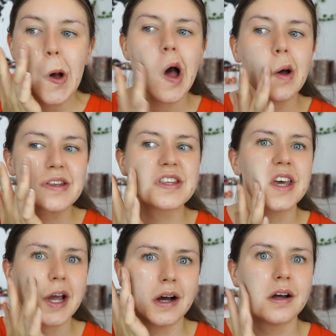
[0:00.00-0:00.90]
Oh, it's
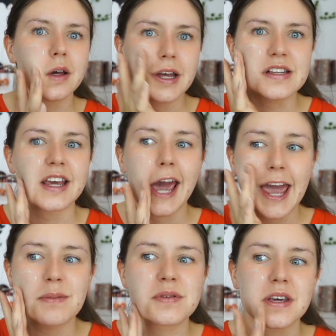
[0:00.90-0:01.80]
thicker. It's like
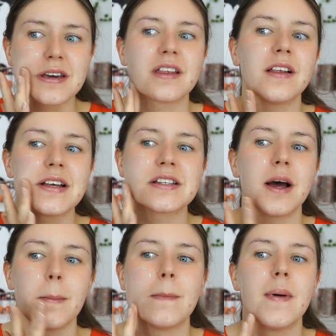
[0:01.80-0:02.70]
heaps thicker than last
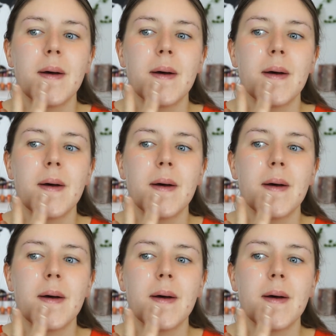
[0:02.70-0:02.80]
time.